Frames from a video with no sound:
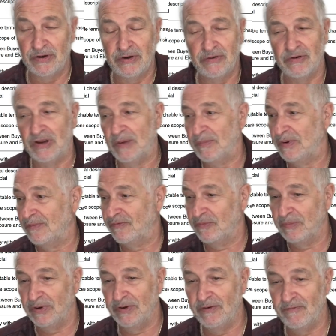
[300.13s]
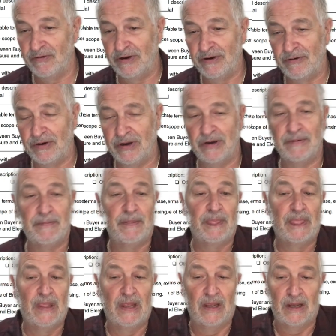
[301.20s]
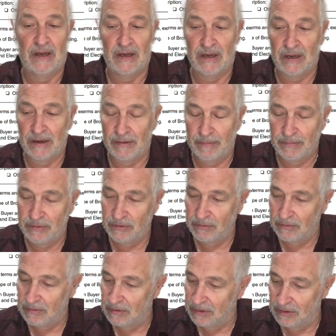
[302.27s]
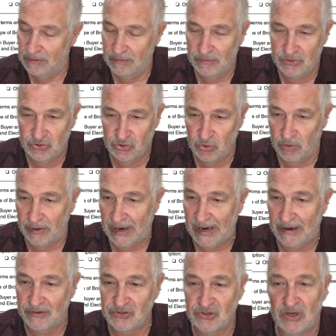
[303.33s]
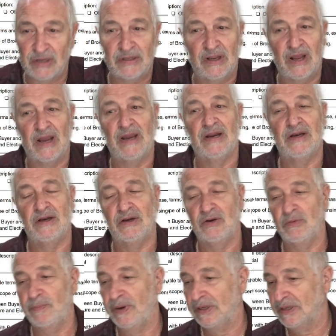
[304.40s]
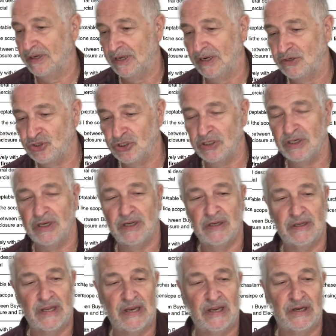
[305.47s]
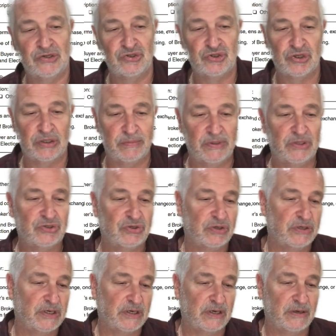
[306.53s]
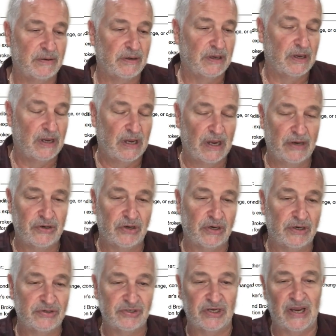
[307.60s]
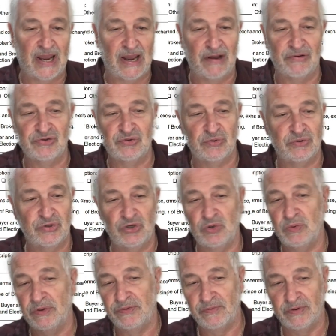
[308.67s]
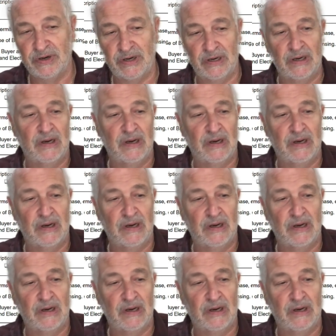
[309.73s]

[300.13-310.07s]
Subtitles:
you're coming from an every area, you saw a house online and you picked an agent, and that agent's going to meet you, and you're going to see a house or two or three.